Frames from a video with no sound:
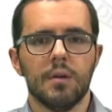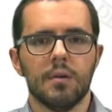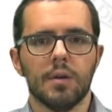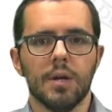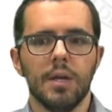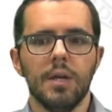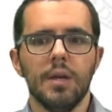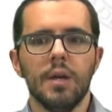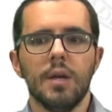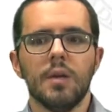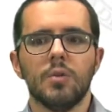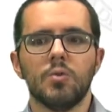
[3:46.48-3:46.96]

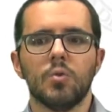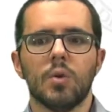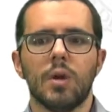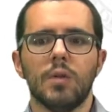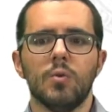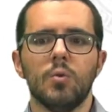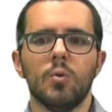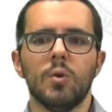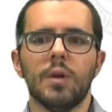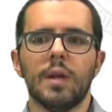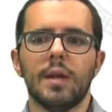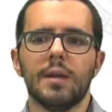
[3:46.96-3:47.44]
Okay? You
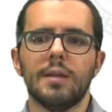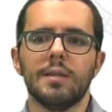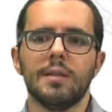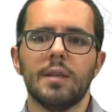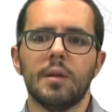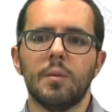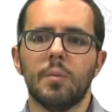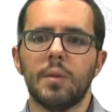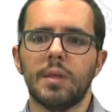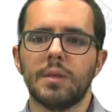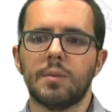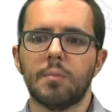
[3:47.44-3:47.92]
can do a
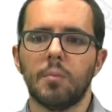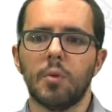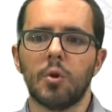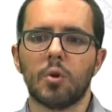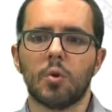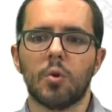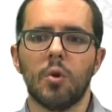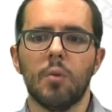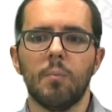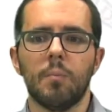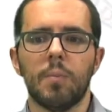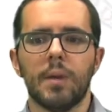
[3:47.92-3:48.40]
little bit more
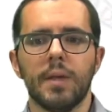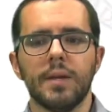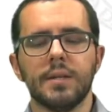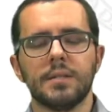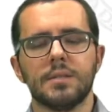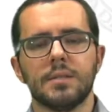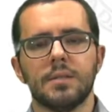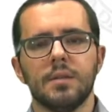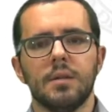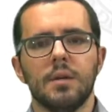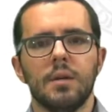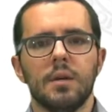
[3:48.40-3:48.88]

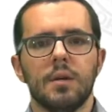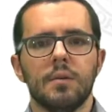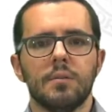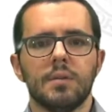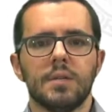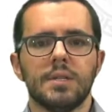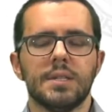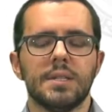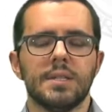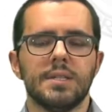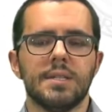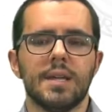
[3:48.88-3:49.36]
complex.
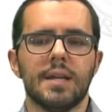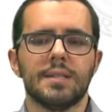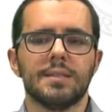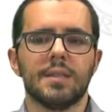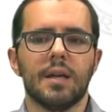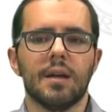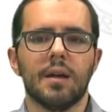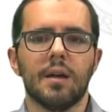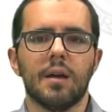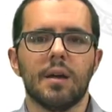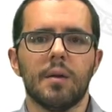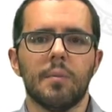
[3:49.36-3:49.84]
This is just
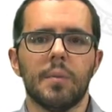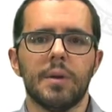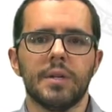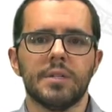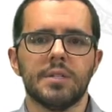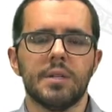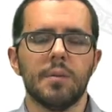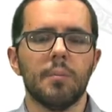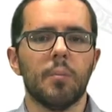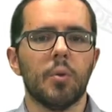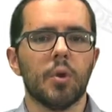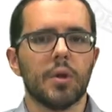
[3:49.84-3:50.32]
a very
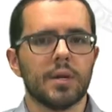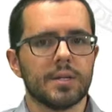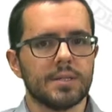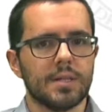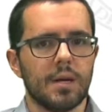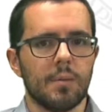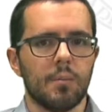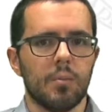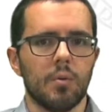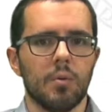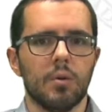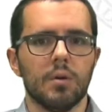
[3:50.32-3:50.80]
simple
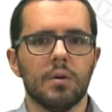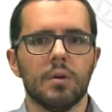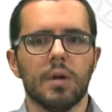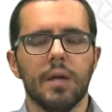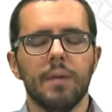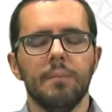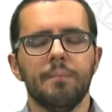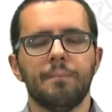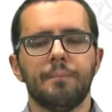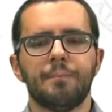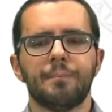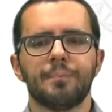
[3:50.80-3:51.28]
example.
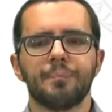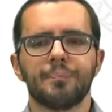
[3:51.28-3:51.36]
Okay?